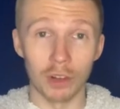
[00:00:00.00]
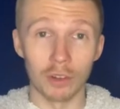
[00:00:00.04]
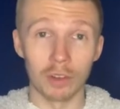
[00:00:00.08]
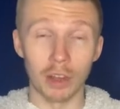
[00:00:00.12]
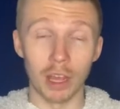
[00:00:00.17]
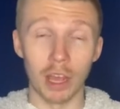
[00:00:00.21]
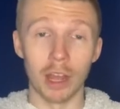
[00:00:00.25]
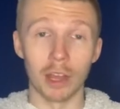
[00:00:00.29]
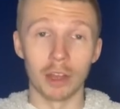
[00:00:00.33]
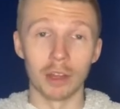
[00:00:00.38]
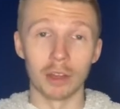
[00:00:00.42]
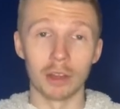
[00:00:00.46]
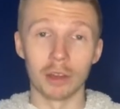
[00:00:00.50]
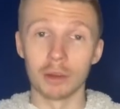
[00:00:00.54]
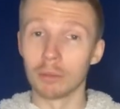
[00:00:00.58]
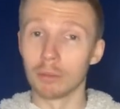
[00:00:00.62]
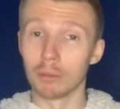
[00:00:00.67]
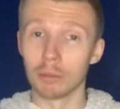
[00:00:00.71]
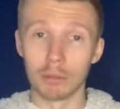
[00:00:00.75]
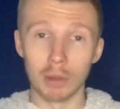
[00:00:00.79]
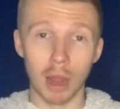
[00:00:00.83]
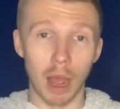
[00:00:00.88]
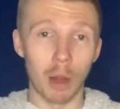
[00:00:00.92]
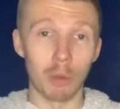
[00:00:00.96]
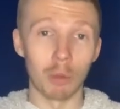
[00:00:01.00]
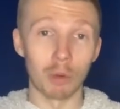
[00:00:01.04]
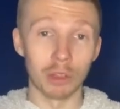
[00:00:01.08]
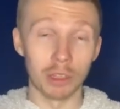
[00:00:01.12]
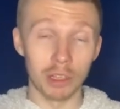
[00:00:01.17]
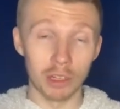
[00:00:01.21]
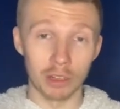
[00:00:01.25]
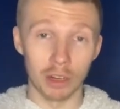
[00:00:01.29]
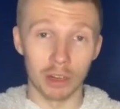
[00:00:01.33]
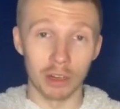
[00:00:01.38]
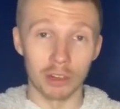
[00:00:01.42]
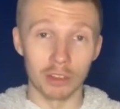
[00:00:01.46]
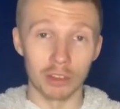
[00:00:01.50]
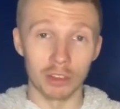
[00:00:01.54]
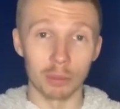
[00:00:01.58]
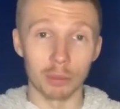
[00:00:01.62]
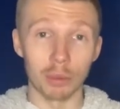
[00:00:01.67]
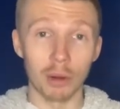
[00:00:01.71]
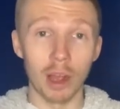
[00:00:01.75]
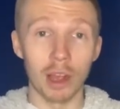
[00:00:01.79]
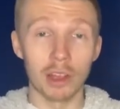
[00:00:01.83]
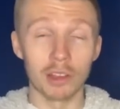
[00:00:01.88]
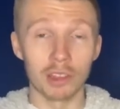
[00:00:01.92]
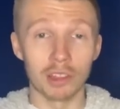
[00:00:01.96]
and not really a ton of
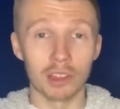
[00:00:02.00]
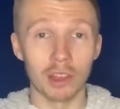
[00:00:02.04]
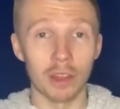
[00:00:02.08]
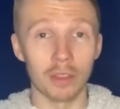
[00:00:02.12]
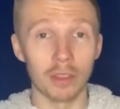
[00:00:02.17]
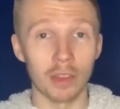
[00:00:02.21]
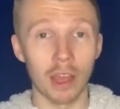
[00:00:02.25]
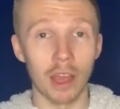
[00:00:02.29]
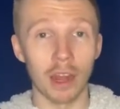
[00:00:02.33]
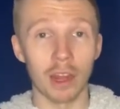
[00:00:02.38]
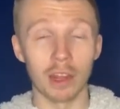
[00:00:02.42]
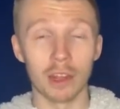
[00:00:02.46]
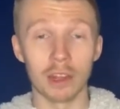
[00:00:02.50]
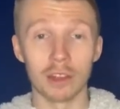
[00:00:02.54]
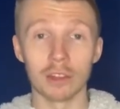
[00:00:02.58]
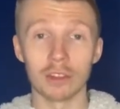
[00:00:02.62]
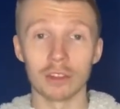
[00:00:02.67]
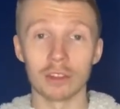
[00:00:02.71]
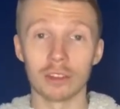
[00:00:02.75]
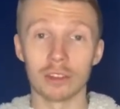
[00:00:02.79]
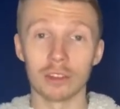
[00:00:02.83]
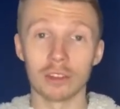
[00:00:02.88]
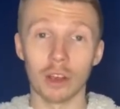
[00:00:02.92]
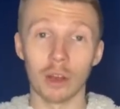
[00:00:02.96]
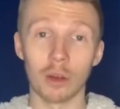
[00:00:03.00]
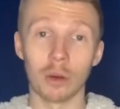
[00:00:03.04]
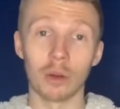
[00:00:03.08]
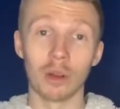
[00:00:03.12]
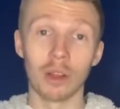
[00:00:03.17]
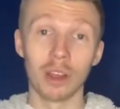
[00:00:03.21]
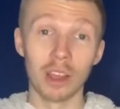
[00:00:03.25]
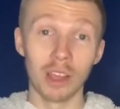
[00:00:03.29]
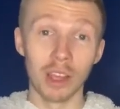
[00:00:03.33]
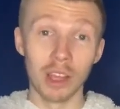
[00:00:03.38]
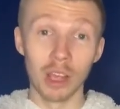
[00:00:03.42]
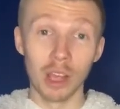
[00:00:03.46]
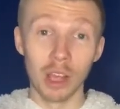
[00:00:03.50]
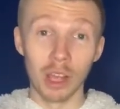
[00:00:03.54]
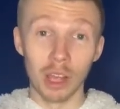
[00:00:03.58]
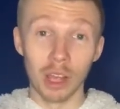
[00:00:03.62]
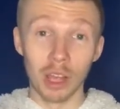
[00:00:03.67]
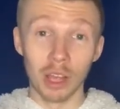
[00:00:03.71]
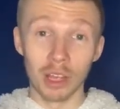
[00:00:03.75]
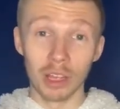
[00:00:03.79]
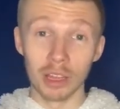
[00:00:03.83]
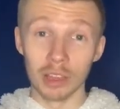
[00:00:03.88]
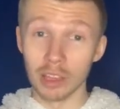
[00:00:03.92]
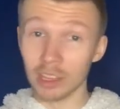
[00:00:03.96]
surprises on that end. So,
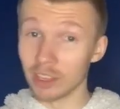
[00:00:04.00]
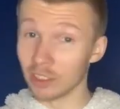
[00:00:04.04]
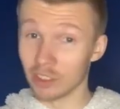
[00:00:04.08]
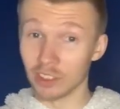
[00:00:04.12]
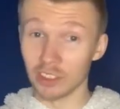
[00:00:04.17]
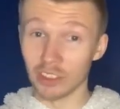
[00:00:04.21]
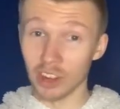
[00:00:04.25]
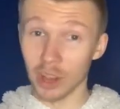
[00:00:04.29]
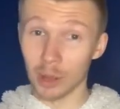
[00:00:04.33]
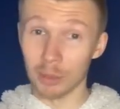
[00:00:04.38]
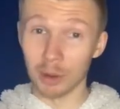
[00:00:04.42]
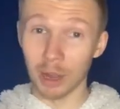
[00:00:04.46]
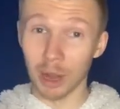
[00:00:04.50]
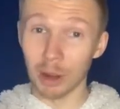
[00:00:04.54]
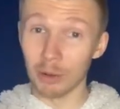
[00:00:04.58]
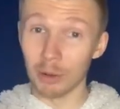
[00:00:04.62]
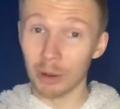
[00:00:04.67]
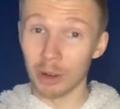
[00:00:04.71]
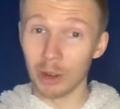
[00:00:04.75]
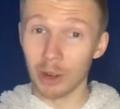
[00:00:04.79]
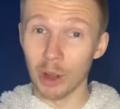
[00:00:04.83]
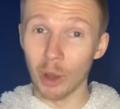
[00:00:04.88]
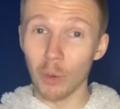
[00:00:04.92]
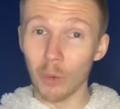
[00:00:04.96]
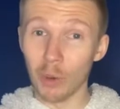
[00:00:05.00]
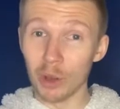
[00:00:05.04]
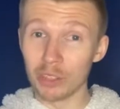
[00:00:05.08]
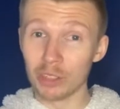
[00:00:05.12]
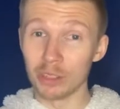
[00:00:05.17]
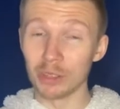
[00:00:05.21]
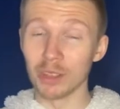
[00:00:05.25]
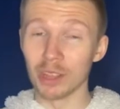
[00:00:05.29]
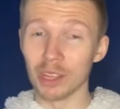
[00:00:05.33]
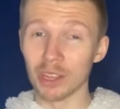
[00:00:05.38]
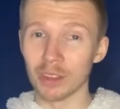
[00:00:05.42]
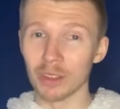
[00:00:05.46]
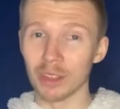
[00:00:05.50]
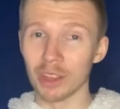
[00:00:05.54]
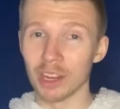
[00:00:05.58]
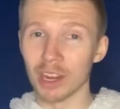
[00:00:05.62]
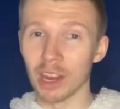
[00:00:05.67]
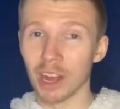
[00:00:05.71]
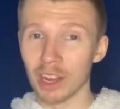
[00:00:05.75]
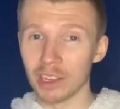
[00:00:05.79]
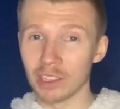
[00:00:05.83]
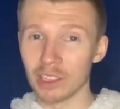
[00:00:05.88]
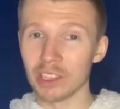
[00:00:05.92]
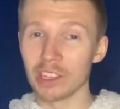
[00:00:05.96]
ladies and gentlemen, I want to know what you think of the
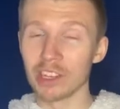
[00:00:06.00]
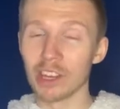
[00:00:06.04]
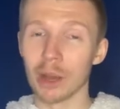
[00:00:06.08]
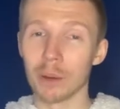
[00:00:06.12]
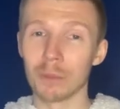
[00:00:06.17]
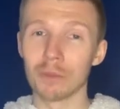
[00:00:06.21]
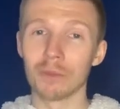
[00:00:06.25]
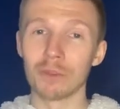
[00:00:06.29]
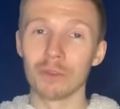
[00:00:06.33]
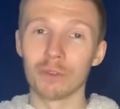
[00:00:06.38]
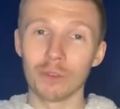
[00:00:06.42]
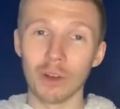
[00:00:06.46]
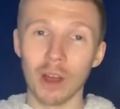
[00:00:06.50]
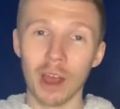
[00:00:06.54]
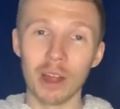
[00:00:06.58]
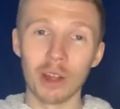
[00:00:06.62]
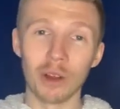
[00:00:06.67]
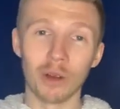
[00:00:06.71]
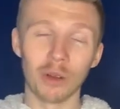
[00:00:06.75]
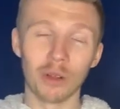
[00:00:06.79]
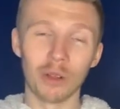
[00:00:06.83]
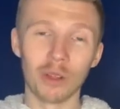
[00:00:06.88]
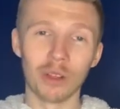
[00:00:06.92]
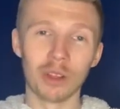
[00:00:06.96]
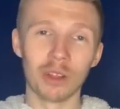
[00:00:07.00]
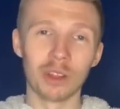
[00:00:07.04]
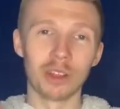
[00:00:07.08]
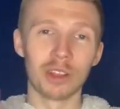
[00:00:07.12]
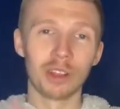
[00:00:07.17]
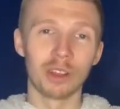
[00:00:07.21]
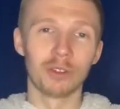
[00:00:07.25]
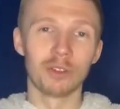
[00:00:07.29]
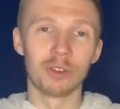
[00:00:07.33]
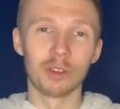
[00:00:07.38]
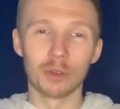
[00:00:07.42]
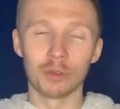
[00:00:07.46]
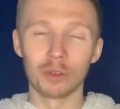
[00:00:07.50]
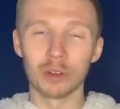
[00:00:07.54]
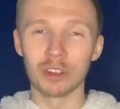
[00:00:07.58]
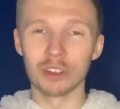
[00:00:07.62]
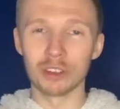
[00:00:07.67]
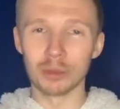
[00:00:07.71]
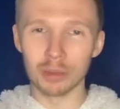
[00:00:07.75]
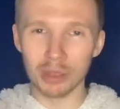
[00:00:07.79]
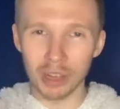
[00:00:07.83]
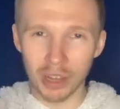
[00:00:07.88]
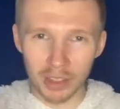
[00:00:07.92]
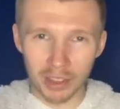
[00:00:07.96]
Conti Cup final feel free to jump
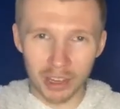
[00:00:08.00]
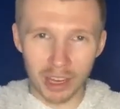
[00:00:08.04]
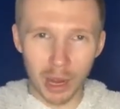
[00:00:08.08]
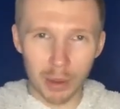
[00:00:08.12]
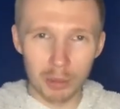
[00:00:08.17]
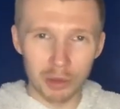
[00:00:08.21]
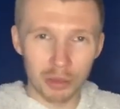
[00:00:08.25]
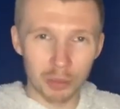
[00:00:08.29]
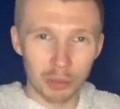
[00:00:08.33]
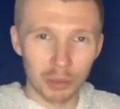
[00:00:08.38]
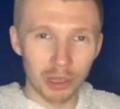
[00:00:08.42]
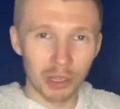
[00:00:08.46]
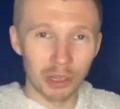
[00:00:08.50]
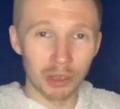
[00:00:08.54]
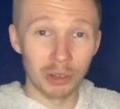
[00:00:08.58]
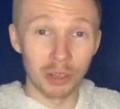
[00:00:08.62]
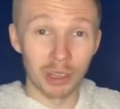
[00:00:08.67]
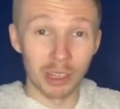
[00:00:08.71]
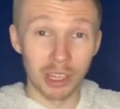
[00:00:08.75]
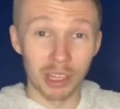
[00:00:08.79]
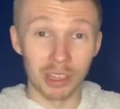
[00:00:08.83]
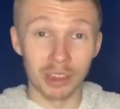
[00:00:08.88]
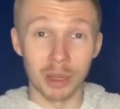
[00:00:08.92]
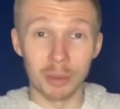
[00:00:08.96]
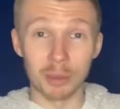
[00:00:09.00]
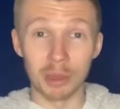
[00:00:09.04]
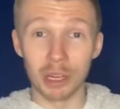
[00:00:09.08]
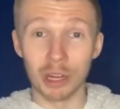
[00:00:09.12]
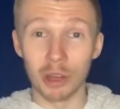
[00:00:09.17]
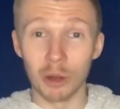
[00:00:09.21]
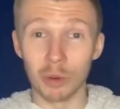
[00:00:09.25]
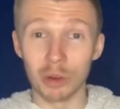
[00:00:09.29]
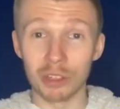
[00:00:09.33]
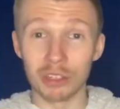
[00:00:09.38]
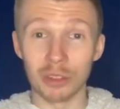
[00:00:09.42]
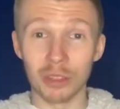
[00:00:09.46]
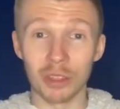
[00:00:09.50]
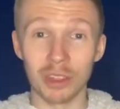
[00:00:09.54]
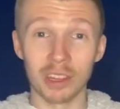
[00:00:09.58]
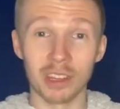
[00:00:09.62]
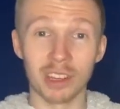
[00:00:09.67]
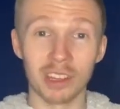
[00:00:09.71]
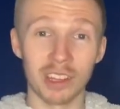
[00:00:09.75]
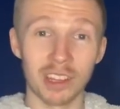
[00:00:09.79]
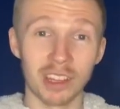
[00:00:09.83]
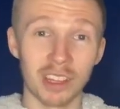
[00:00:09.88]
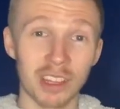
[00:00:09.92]
down in the comments below and let me know what you think.